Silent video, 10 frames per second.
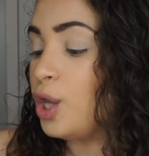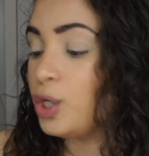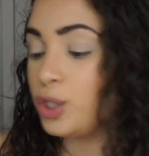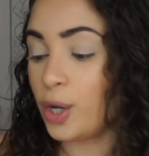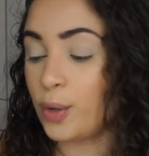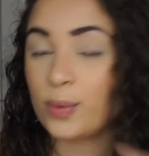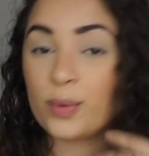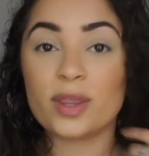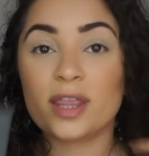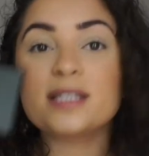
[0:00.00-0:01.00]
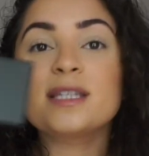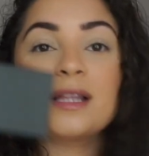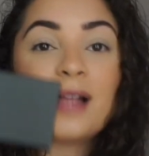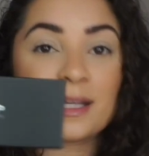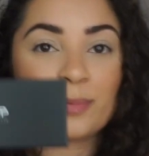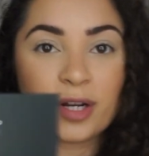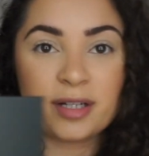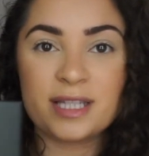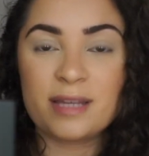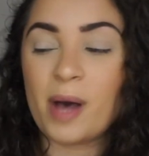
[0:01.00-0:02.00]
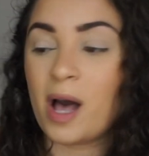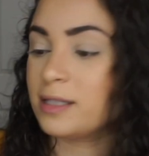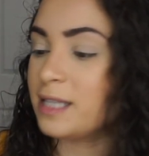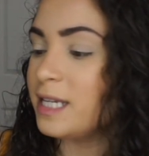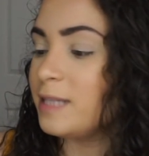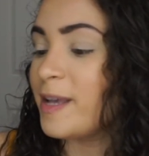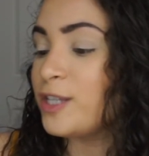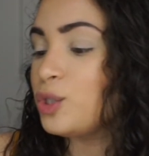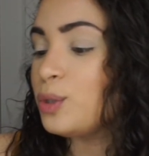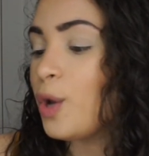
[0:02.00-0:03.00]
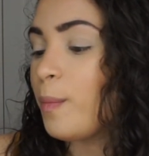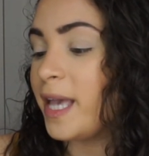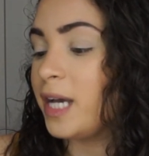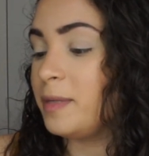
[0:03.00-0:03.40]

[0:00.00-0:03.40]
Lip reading: So this is the last product in the box. It is by StudioMakeup.